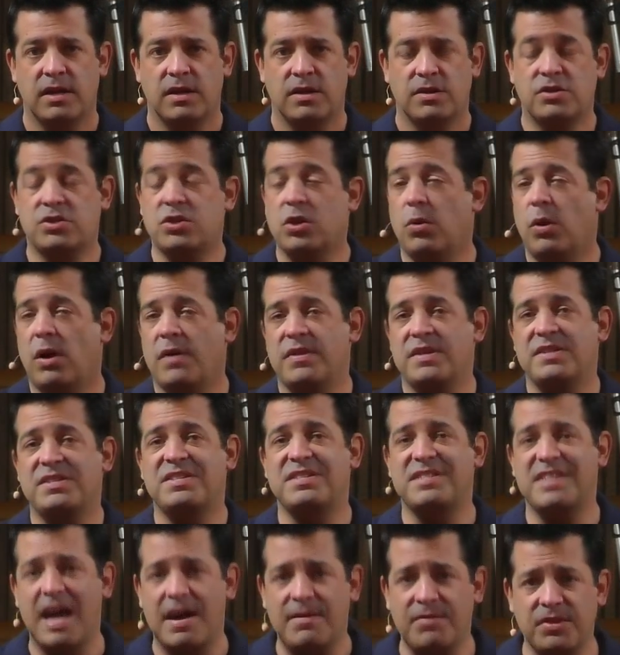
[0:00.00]
So on the
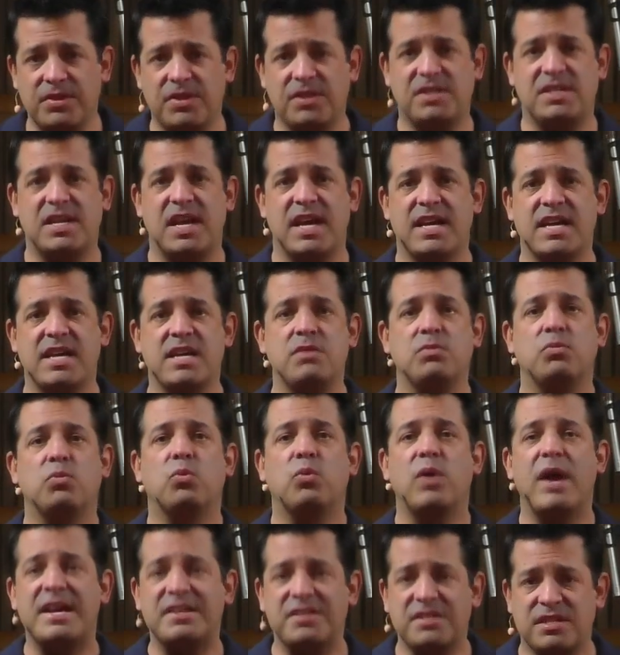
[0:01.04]
7th day, he
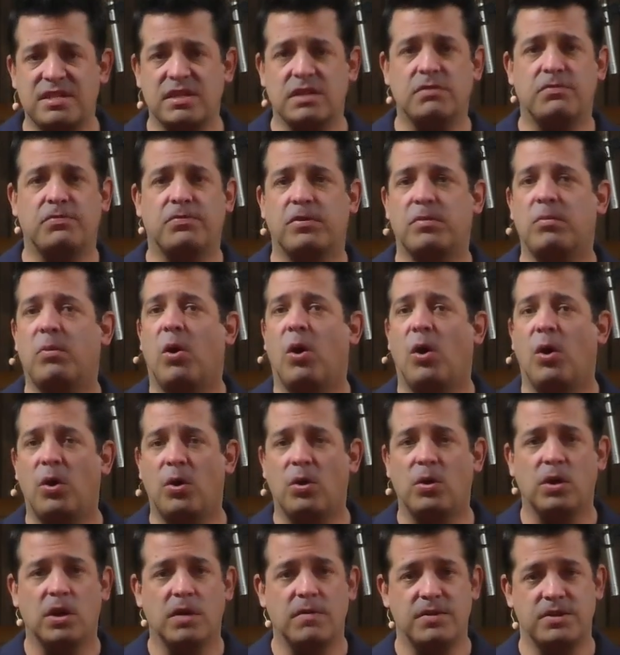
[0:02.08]
rested from
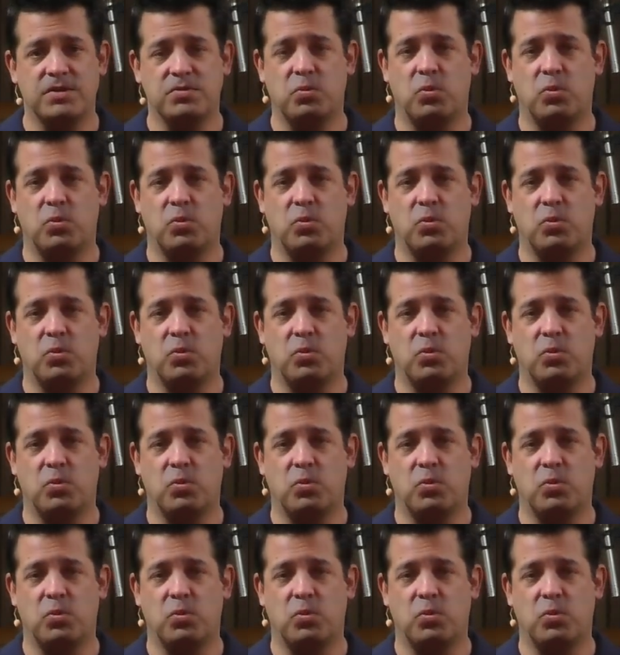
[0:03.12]
all of his